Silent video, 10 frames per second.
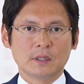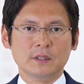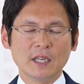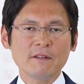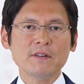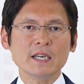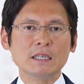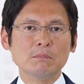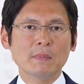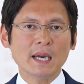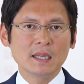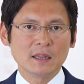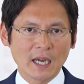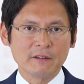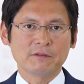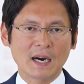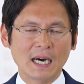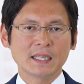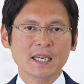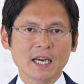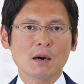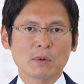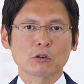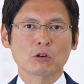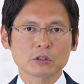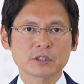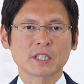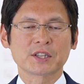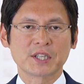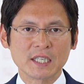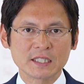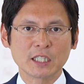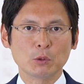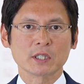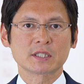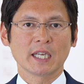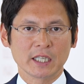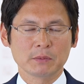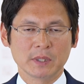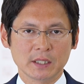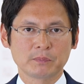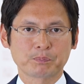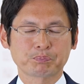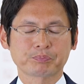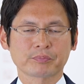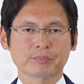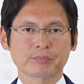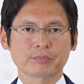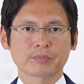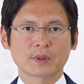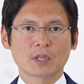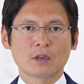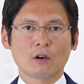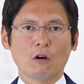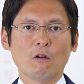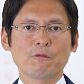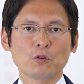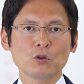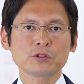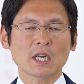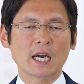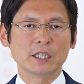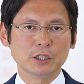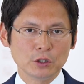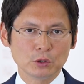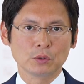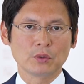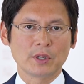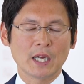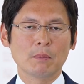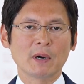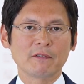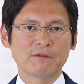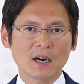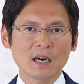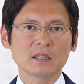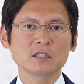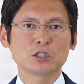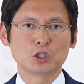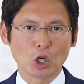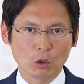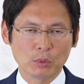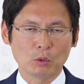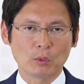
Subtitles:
Never in my life had I come across the things he was telling me. Of course, I knew that my father's job